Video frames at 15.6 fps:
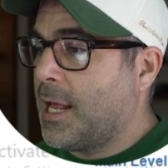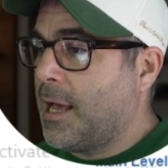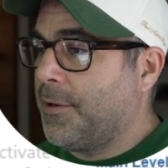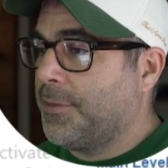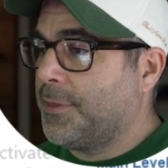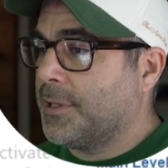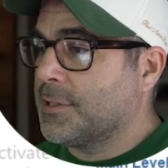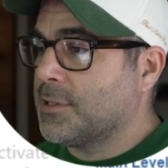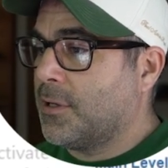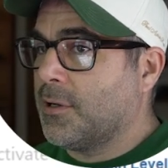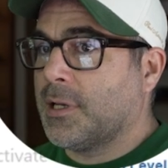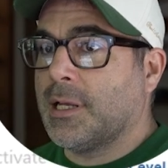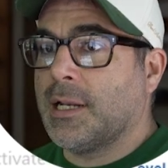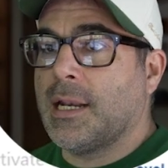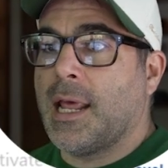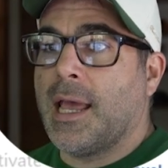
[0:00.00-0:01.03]
how things all
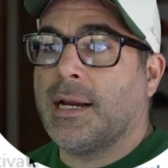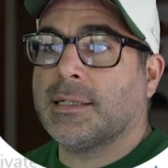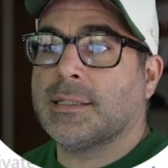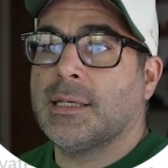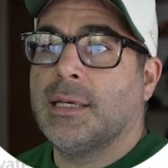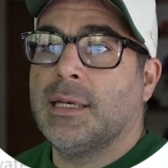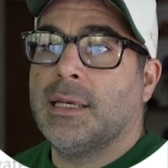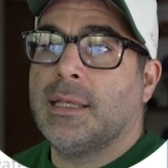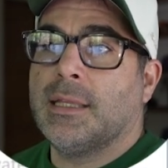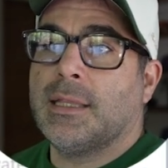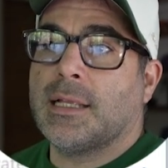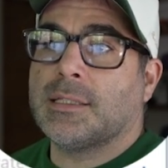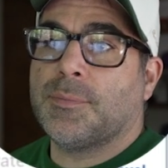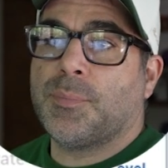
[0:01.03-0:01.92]
connect, that's a